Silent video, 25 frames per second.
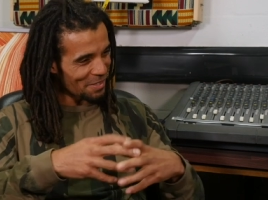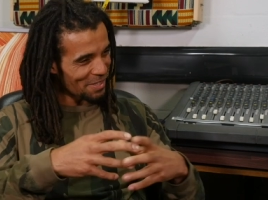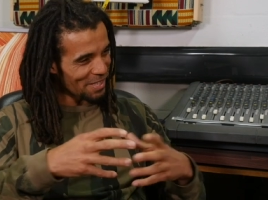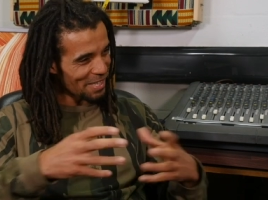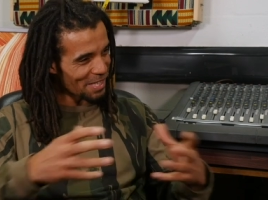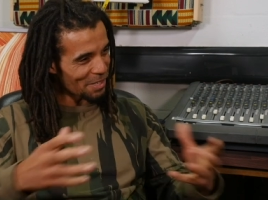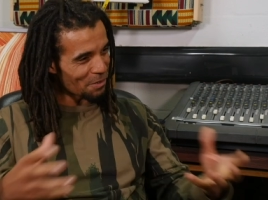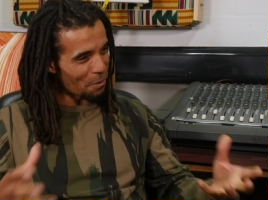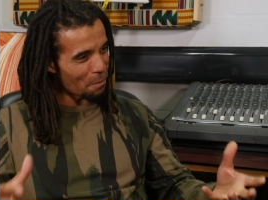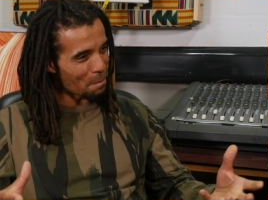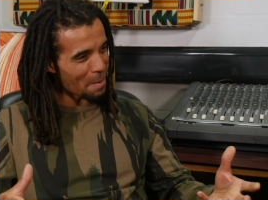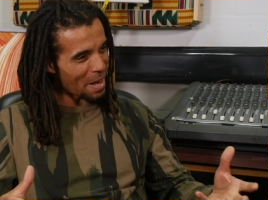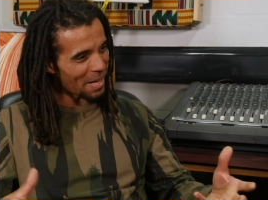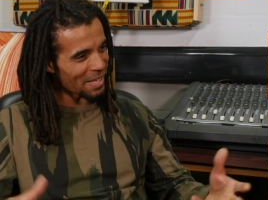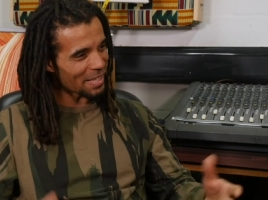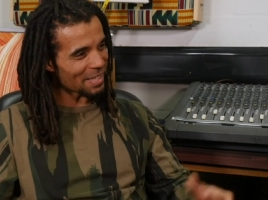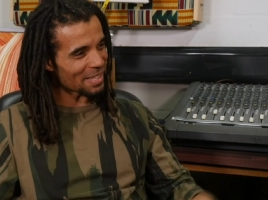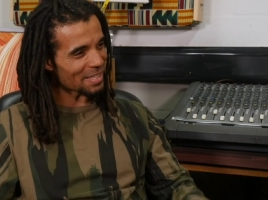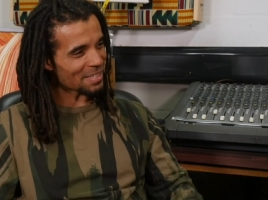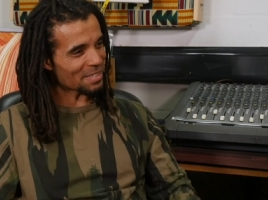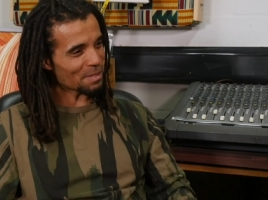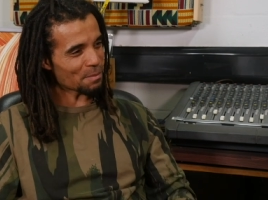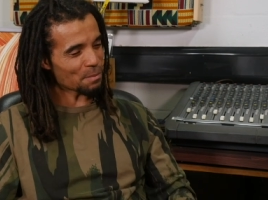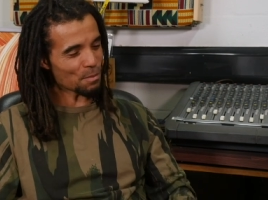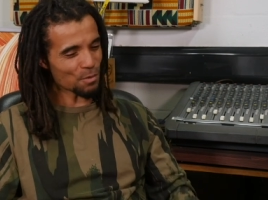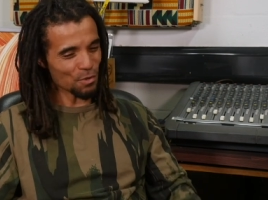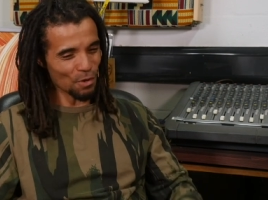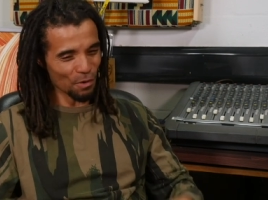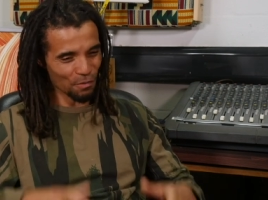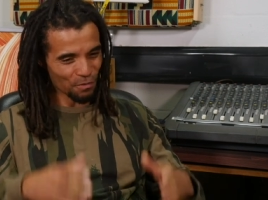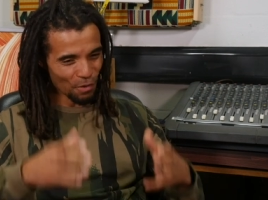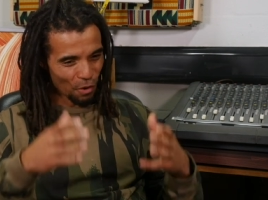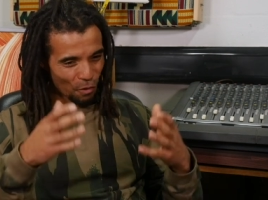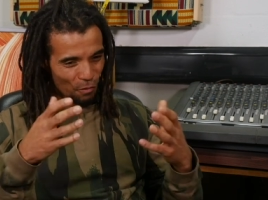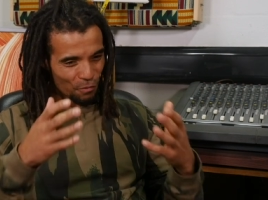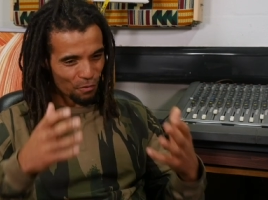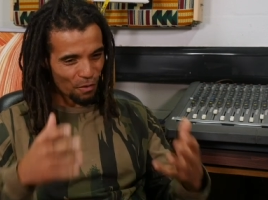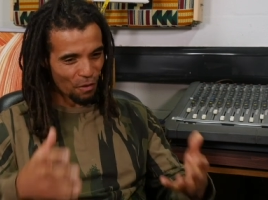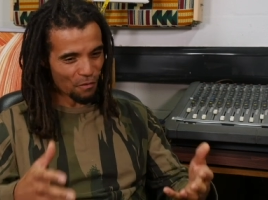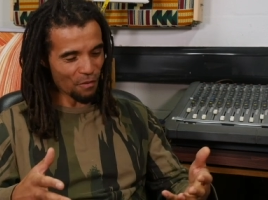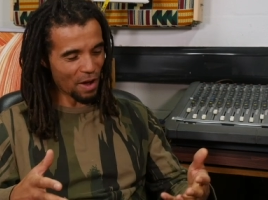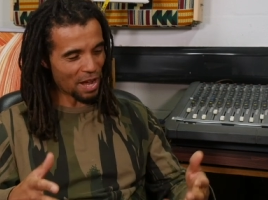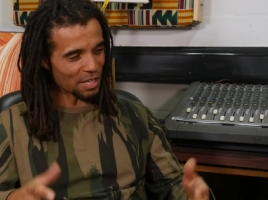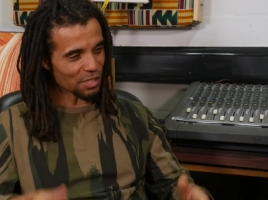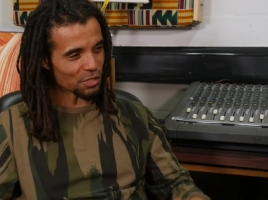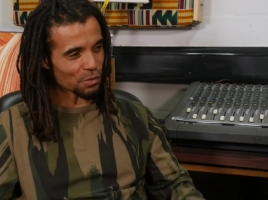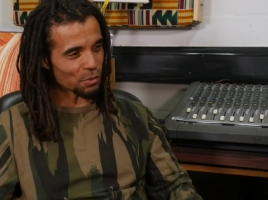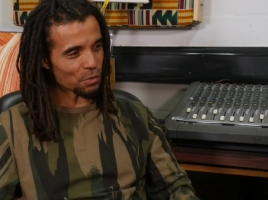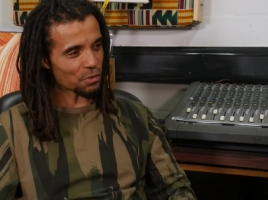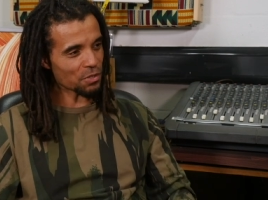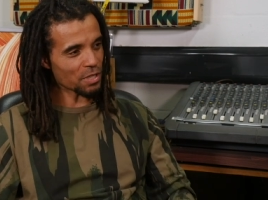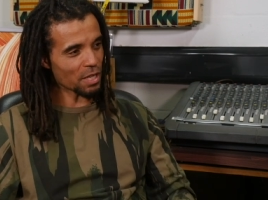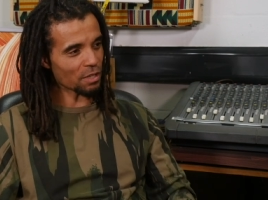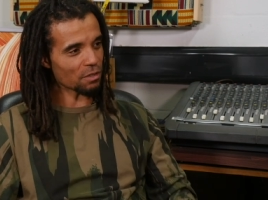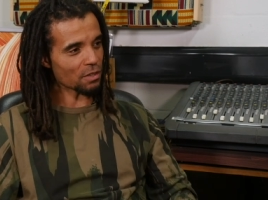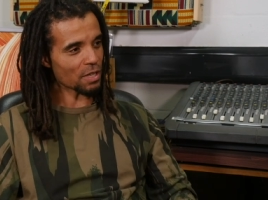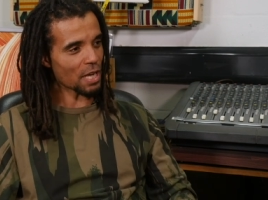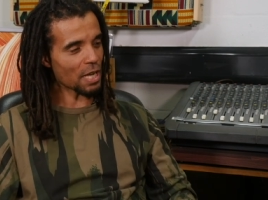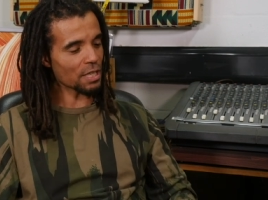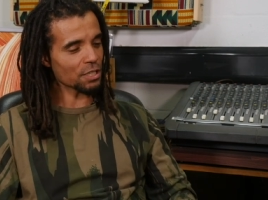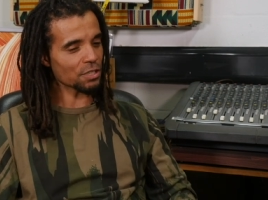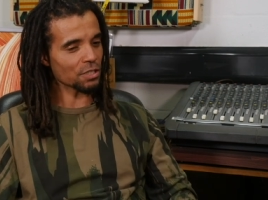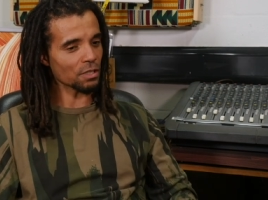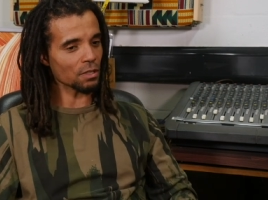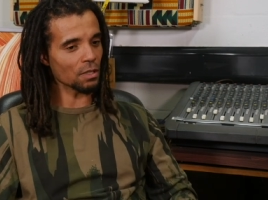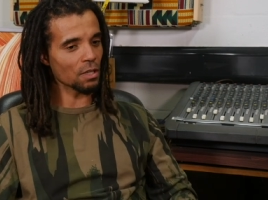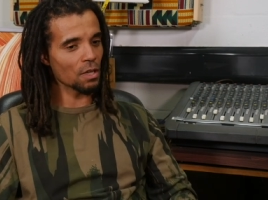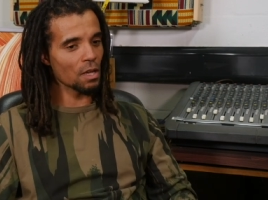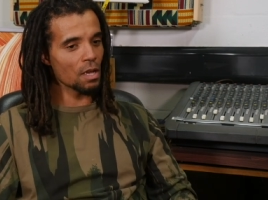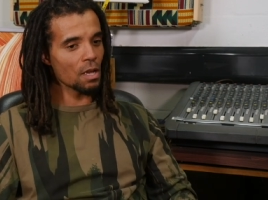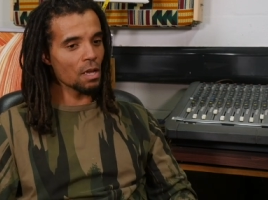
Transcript: legal mechanisms of, of, of actual segregation